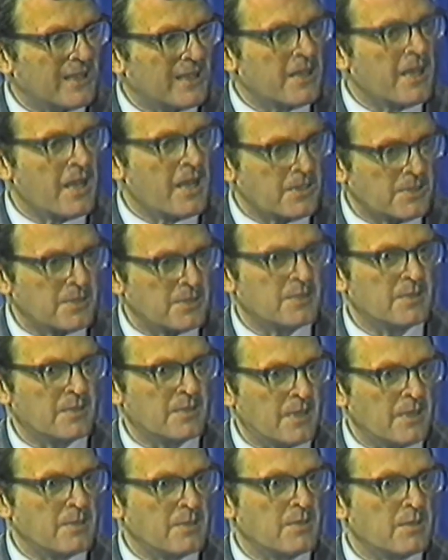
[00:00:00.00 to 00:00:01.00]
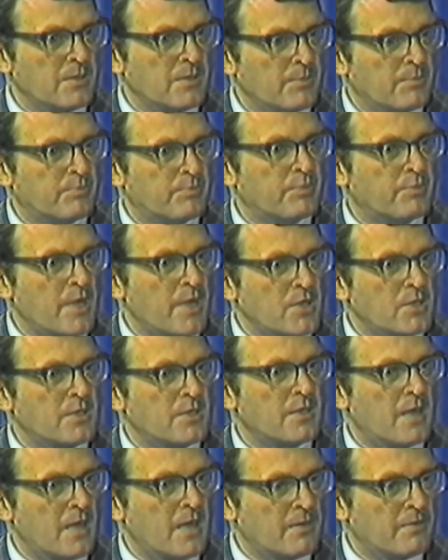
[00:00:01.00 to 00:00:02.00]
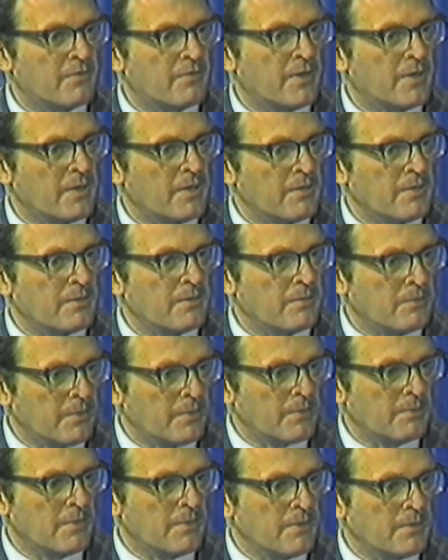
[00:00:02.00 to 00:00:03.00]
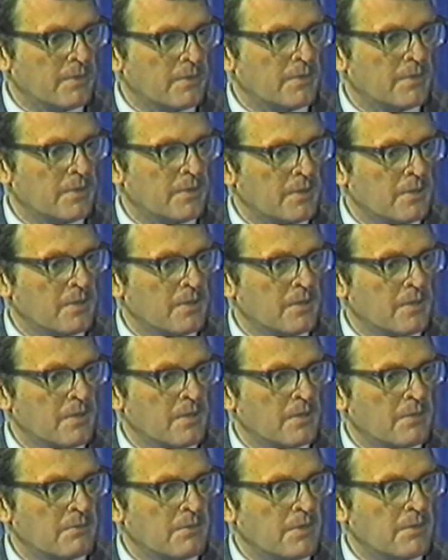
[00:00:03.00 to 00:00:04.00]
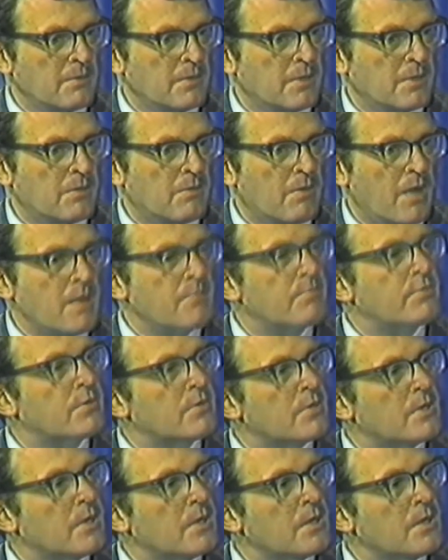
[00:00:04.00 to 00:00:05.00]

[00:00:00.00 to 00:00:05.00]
late 30s. The Depression had a very... Yes. We were quite poor.